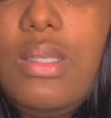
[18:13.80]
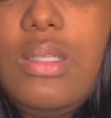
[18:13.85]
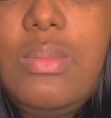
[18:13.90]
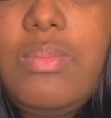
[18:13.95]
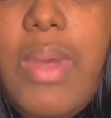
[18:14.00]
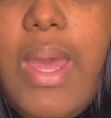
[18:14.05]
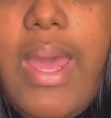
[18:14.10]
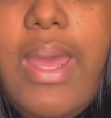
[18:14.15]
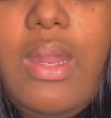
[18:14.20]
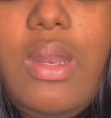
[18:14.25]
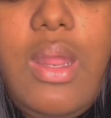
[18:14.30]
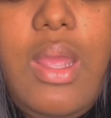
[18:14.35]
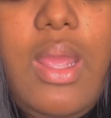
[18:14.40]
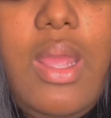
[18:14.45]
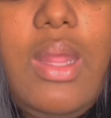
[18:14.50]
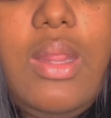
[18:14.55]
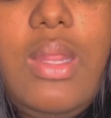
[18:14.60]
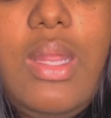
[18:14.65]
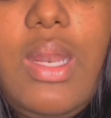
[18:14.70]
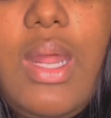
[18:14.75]
matte.
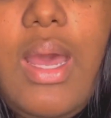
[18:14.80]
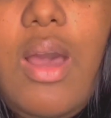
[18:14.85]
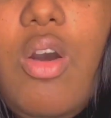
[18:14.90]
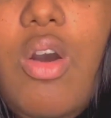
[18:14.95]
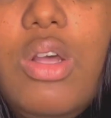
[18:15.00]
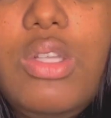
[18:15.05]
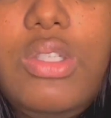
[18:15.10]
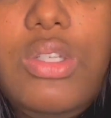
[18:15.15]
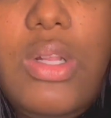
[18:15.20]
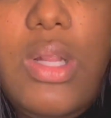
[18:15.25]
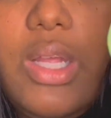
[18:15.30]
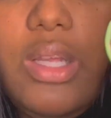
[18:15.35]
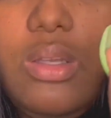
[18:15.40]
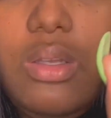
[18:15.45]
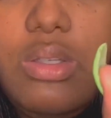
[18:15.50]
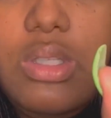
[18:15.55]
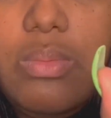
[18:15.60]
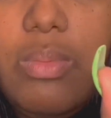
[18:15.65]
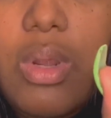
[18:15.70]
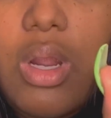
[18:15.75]
And then I also like
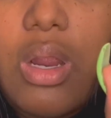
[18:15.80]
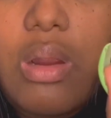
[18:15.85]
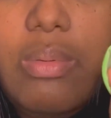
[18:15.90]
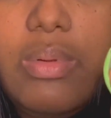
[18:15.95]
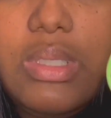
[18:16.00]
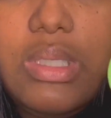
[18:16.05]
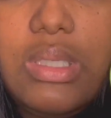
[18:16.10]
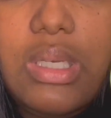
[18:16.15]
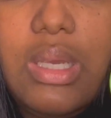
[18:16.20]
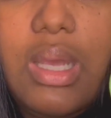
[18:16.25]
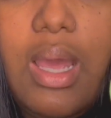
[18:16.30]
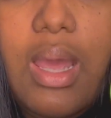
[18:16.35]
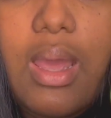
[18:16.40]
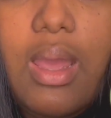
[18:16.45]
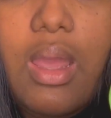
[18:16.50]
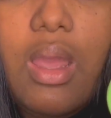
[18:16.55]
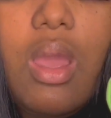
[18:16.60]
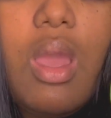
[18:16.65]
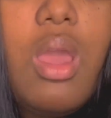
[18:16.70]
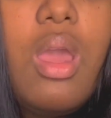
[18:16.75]
using my Urban Decay
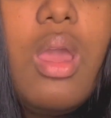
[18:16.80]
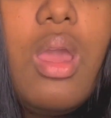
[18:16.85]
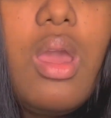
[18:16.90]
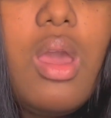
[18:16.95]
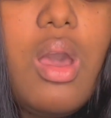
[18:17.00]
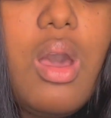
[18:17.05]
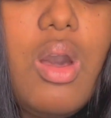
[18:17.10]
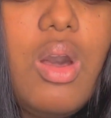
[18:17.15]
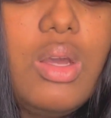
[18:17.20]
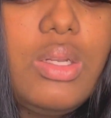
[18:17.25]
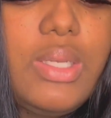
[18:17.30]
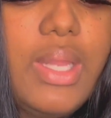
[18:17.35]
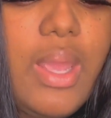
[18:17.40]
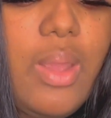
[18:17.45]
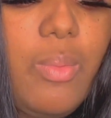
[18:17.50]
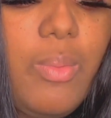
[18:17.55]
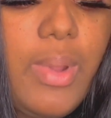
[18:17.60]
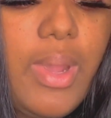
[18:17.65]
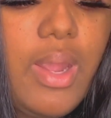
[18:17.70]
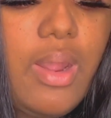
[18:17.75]
all day
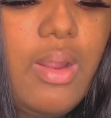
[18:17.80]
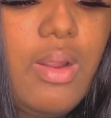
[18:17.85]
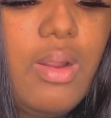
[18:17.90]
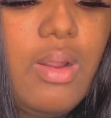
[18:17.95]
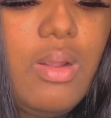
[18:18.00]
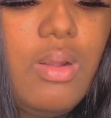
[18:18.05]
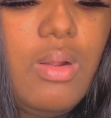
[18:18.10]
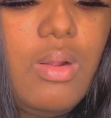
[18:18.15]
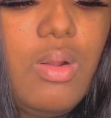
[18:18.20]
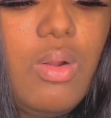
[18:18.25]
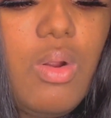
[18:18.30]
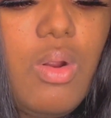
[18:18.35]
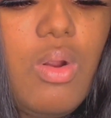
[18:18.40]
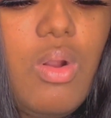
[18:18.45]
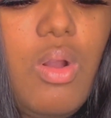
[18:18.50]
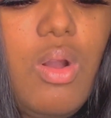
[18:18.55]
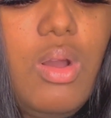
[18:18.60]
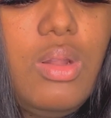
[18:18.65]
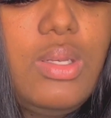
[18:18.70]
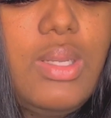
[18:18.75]
wear or
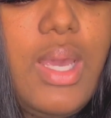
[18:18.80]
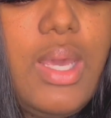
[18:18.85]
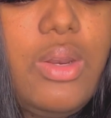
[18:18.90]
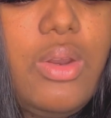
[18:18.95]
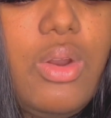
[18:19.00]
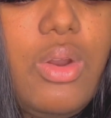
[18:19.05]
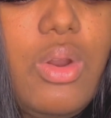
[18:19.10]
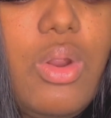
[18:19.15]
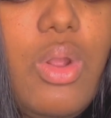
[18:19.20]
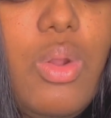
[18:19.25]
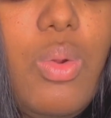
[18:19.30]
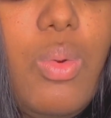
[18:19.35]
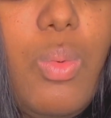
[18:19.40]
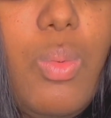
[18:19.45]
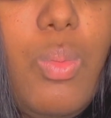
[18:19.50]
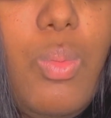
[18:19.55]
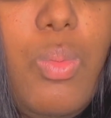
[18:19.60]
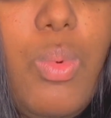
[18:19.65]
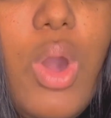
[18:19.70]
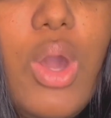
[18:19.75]
all nighter
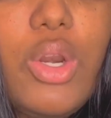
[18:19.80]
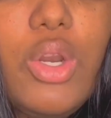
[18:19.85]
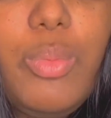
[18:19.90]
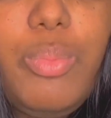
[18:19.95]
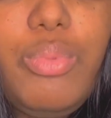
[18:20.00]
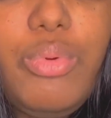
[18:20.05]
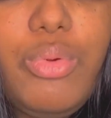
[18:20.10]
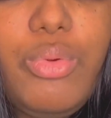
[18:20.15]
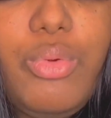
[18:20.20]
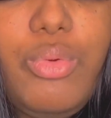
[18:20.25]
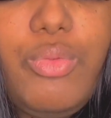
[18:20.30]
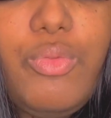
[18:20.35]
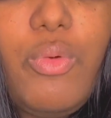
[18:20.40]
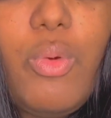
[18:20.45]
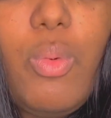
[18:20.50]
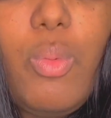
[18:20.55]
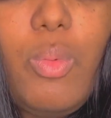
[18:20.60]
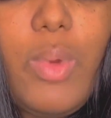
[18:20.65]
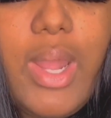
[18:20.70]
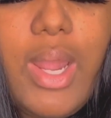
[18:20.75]
waterproof
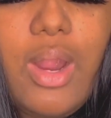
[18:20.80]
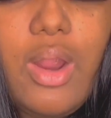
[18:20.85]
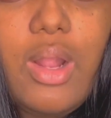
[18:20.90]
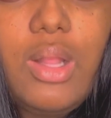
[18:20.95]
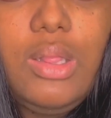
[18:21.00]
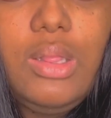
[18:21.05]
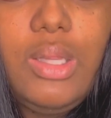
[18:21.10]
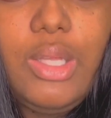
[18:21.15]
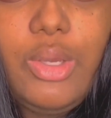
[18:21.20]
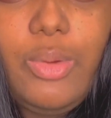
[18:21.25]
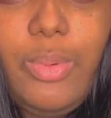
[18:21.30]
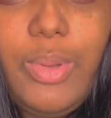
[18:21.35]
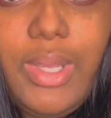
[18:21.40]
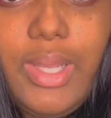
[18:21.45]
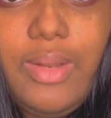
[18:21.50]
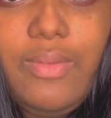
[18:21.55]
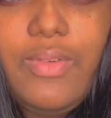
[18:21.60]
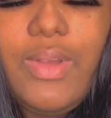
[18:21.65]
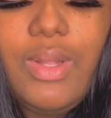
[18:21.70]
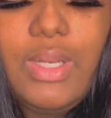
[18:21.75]
wear liquid
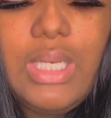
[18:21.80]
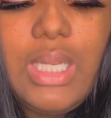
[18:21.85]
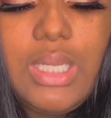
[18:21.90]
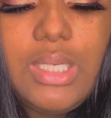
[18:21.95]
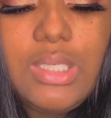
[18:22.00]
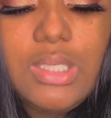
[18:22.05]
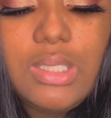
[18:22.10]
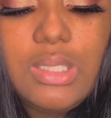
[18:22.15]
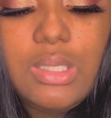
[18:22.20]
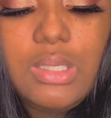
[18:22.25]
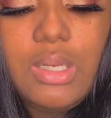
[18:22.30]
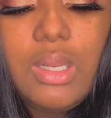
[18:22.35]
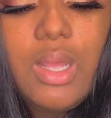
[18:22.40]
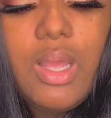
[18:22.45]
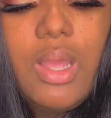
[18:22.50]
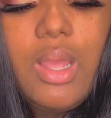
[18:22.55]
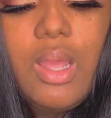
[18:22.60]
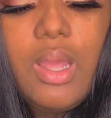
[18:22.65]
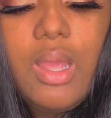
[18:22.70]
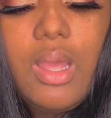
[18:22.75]
foundation.
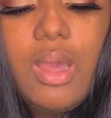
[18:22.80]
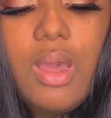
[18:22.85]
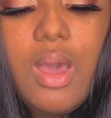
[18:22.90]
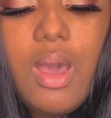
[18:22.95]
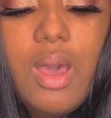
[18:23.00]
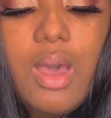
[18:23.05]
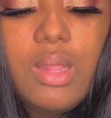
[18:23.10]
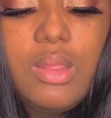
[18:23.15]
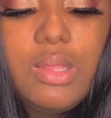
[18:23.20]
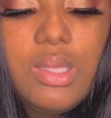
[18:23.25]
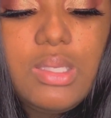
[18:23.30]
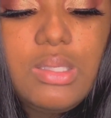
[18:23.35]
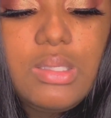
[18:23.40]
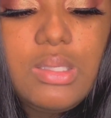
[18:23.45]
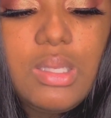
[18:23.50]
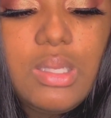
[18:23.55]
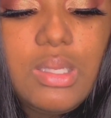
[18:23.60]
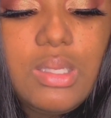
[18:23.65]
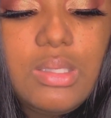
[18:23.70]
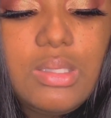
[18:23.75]
This
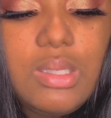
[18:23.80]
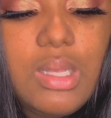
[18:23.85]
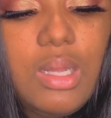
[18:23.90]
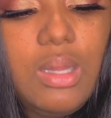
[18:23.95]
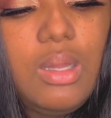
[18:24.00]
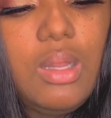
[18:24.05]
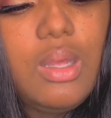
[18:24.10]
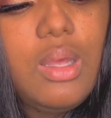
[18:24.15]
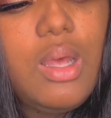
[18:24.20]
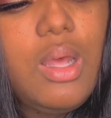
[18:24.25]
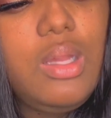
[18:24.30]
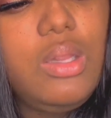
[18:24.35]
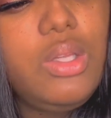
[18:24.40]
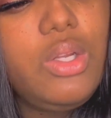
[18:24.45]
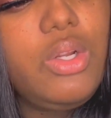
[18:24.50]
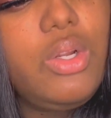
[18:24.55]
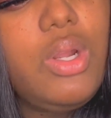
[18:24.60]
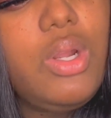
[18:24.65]
is in the color